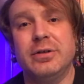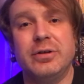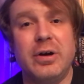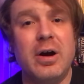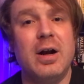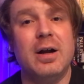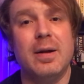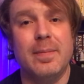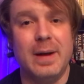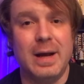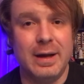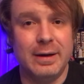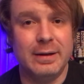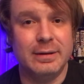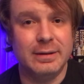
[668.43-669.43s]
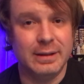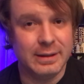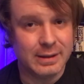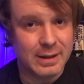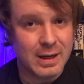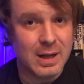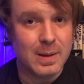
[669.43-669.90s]
to talk about it,
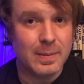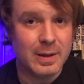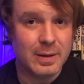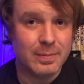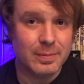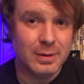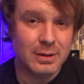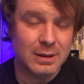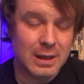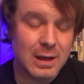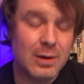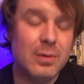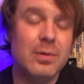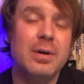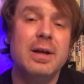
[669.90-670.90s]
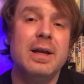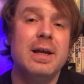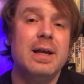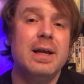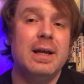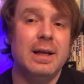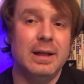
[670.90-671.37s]
then comment below
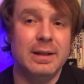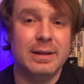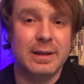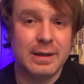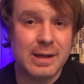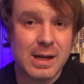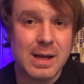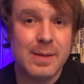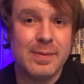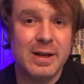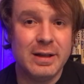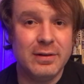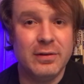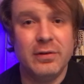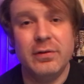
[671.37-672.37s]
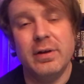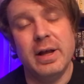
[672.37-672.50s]
in the comments